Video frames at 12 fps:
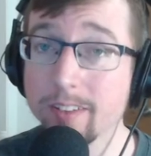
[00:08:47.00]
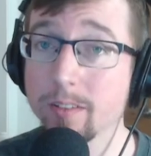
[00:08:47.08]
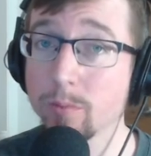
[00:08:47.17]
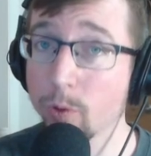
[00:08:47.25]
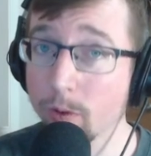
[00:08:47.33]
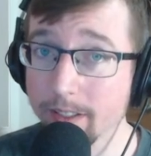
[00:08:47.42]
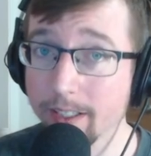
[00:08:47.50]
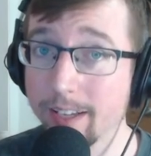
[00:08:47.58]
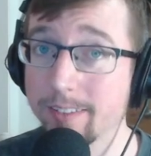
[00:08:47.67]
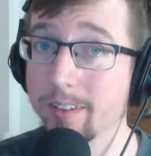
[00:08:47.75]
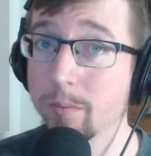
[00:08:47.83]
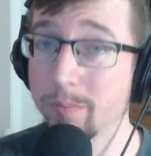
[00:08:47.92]
important as
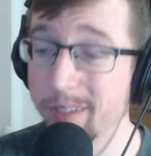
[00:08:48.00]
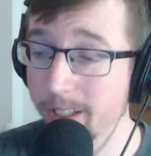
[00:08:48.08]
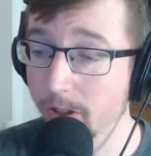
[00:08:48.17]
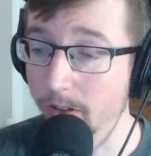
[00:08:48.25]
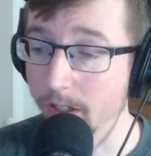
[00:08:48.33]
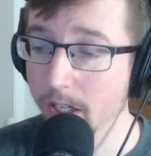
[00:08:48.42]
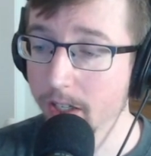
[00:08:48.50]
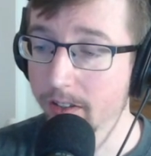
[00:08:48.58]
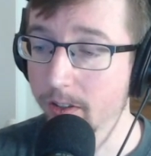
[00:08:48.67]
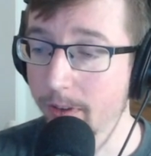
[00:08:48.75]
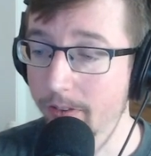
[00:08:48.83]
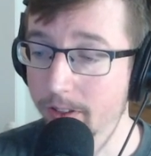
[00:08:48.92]
the build. So we
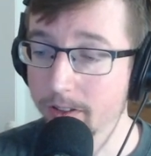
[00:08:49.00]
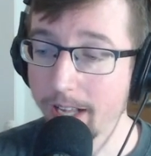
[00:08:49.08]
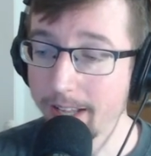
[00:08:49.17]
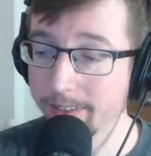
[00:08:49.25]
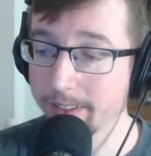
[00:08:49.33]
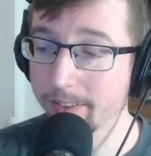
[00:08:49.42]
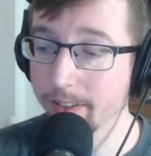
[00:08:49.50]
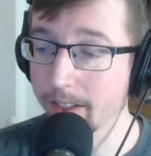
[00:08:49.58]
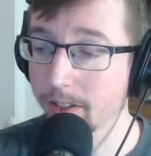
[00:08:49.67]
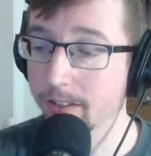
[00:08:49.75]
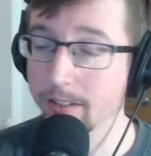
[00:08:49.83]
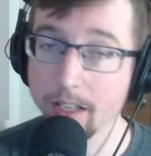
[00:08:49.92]
have the classic Slayer
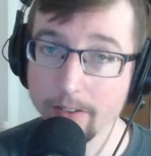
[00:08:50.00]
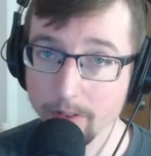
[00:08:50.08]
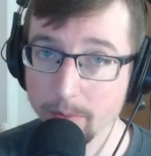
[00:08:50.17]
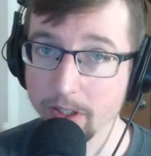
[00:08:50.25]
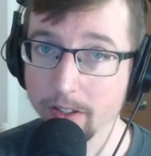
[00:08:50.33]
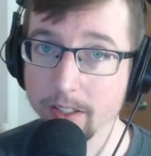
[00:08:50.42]
tough ability,